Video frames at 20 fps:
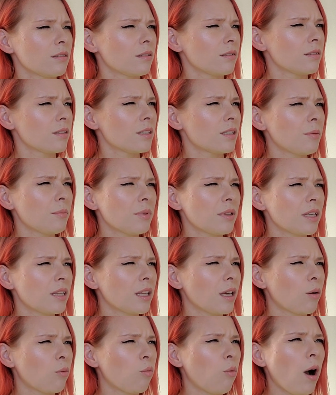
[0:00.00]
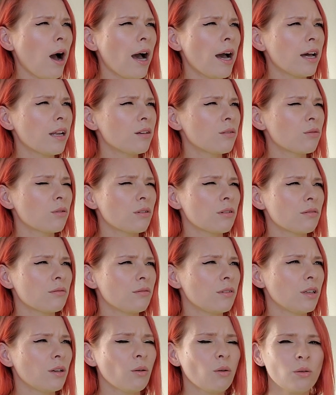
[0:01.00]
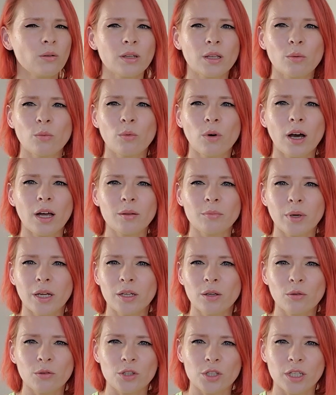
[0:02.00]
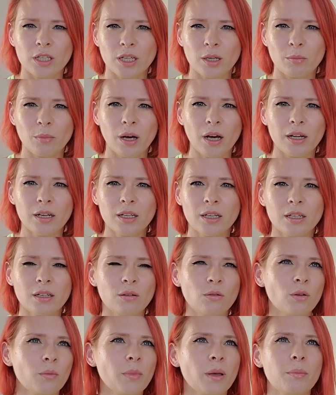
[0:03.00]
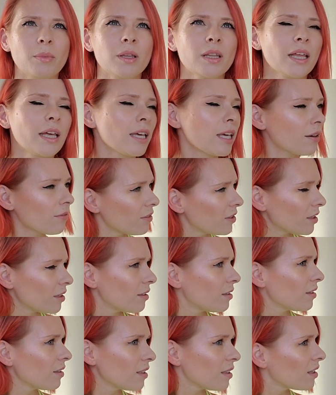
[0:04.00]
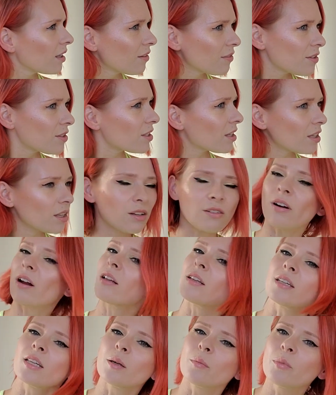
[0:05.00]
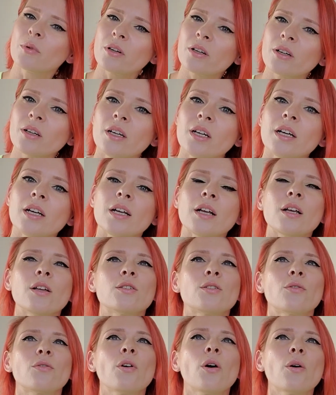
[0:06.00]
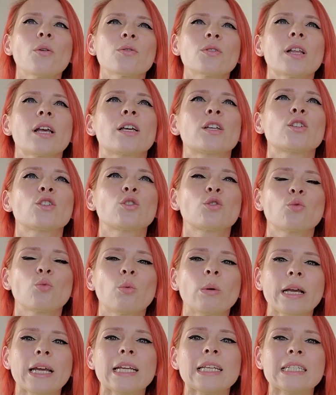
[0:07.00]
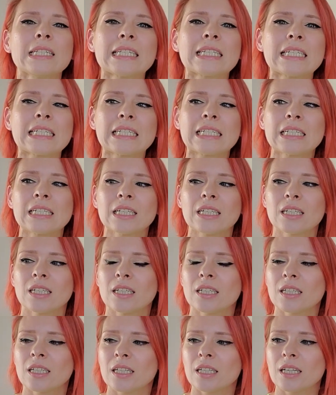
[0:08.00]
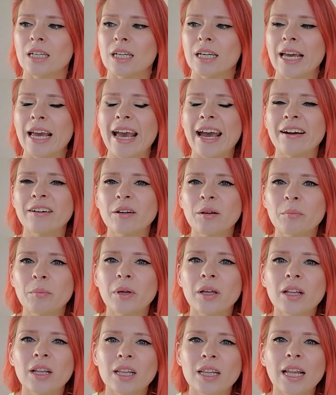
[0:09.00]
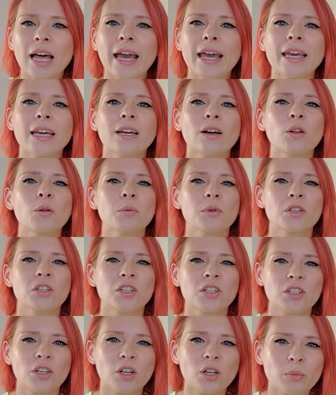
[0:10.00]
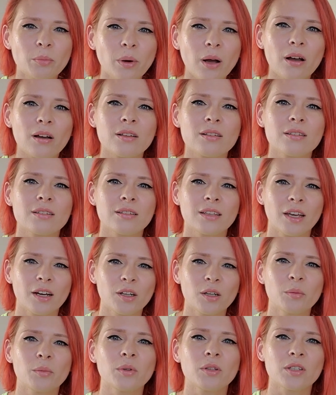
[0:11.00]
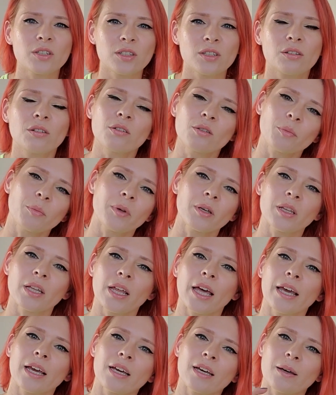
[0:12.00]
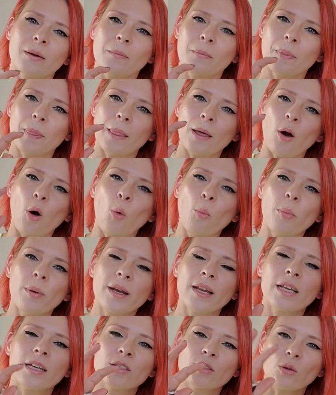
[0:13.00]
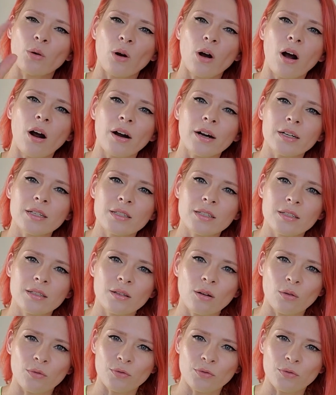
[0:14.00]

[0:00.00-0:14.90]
something like One or The Only One by Dolce & Gabbana, or maybe like even Yves Saint Laurent Libre. So those like sweet caramel-like, almost Starbucks caramel syrupy-like openings or hearts of